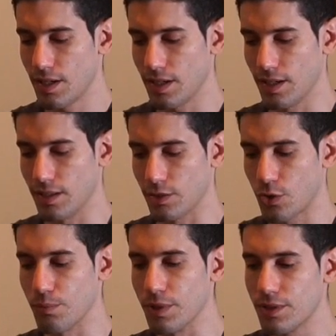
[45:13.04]
and
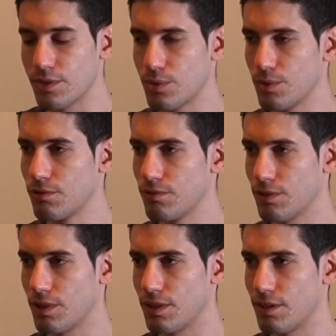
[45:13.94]
committed to
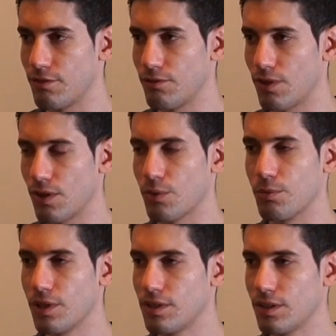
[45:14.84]
uh, for our
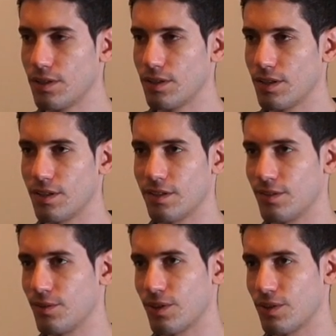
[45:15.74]
community,
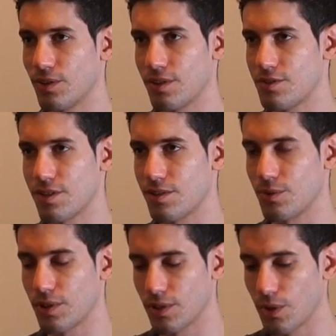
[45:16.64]
then you can always just
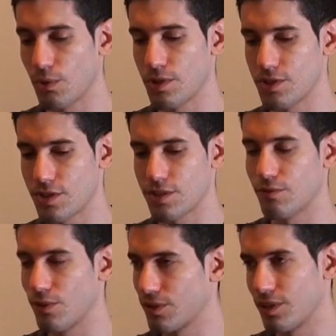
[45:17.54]
you can always just
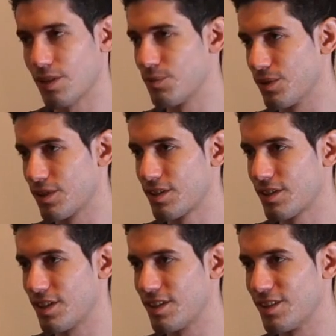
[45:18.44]
fork the network
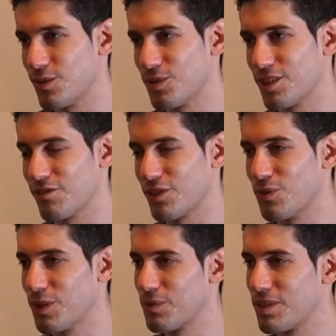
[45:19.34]
and do whatever you
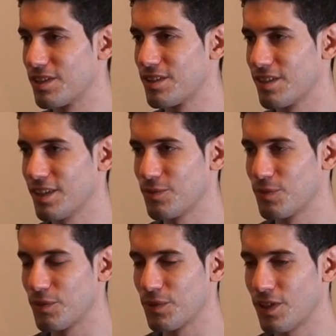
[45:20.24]
want with it. Like
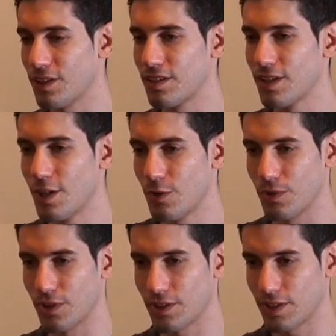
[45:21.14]
we, are not
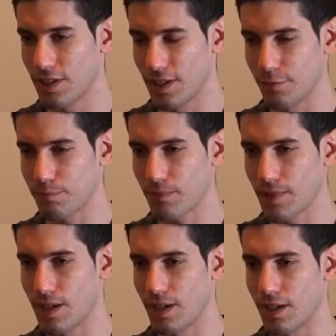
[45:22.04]
we're not really
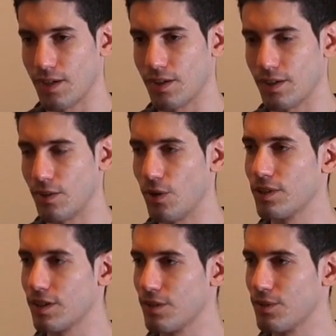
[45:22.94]
uh,
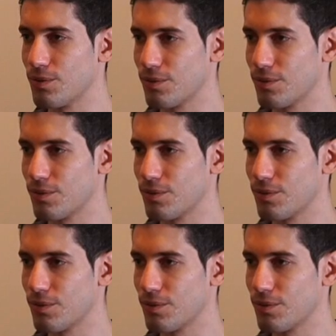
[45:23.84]
holding you.